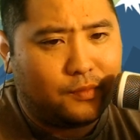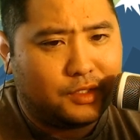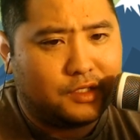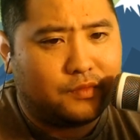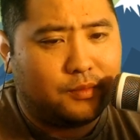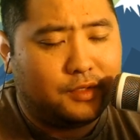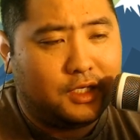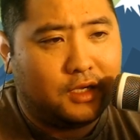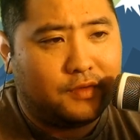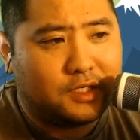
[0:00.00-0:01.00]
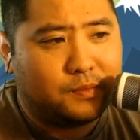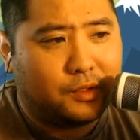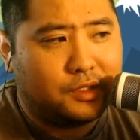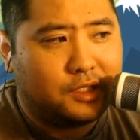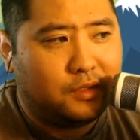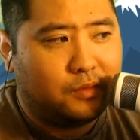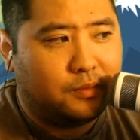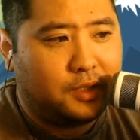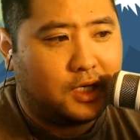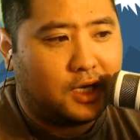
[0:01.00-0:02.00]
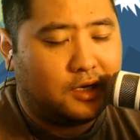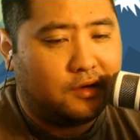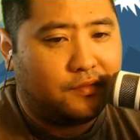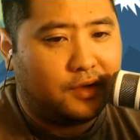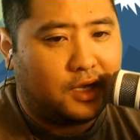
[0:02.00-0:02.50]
which is from League of Explorers. He will be kind of